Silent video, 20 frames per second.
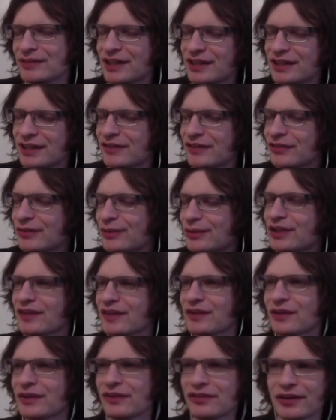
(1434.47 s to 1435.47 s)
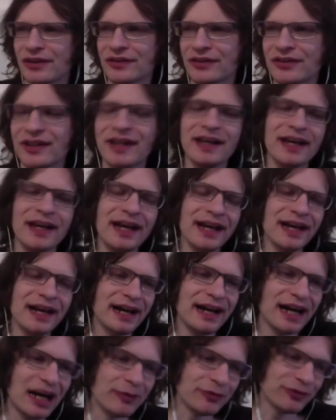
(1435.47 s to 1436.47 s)
getting this to work on other consoles.
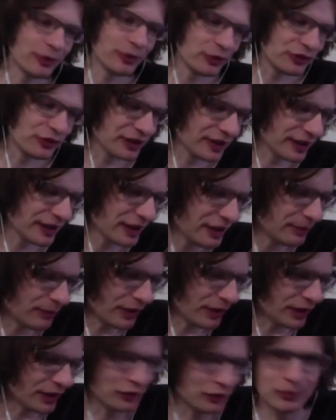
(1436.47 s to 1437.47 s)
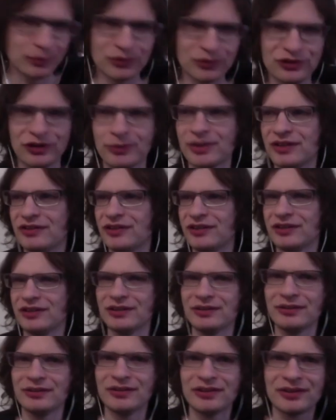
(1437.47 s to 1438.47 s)
Fortunately, my normal job
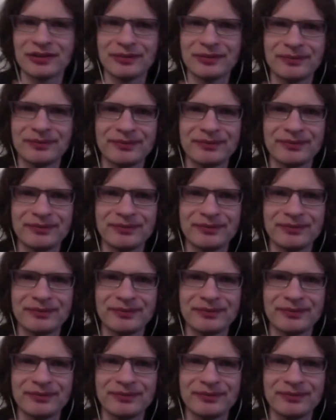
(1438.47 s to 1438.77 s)
continued.